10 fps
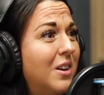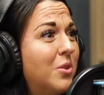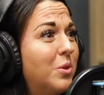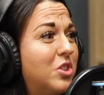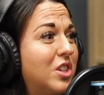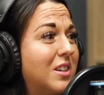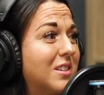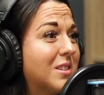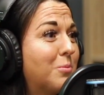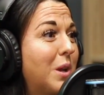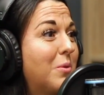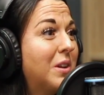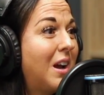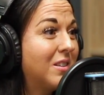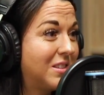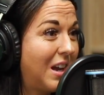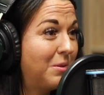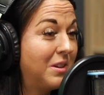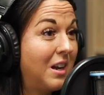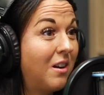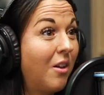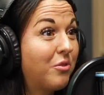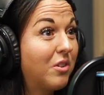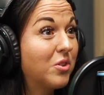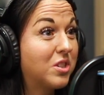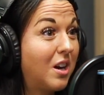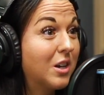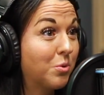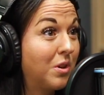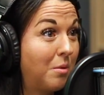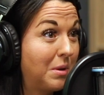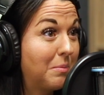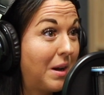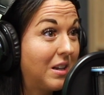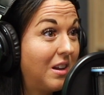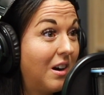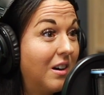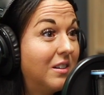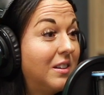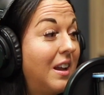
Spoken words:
which is we went outside one night and all three of those dogs were in our big backyard.